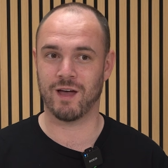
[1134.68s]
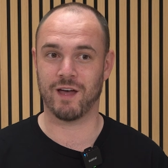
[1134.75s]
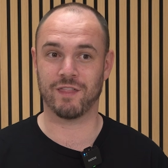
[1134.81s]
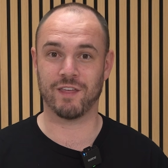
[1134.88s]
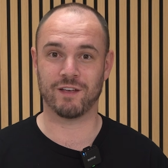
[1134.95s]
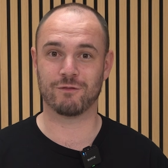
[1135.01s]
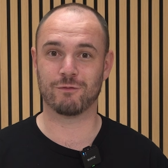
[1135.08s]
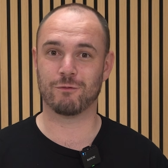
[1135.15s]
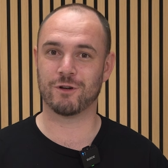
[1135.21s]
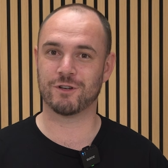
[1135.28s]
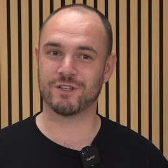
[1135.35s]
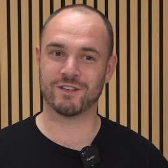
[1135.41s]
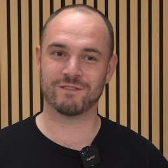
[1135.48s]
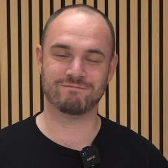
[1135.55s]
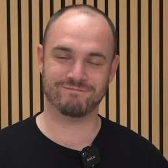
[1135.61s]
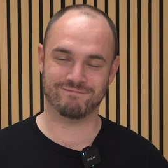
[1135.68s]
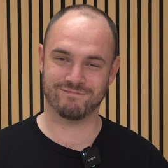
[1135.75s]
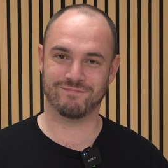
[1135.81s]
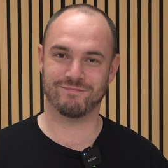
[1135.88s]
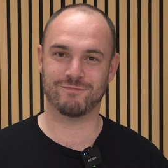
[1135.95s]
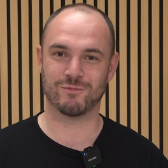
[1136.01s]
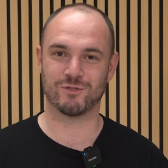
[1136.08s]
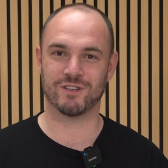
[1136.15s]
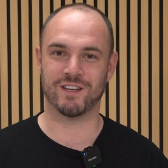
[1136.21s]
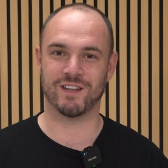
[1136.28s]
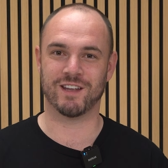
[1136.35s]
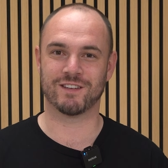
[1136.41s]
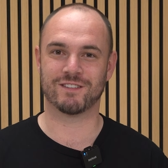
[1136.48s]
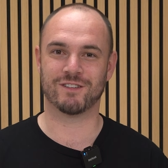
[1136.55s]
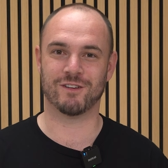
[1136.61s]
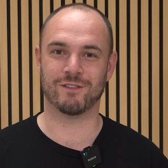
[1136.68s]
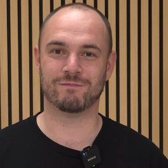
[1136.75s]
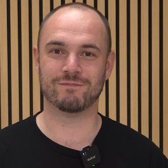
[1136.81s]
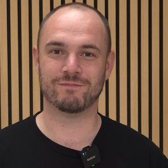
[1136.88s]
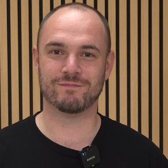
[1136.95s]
thanks for watching. We'll see you next time.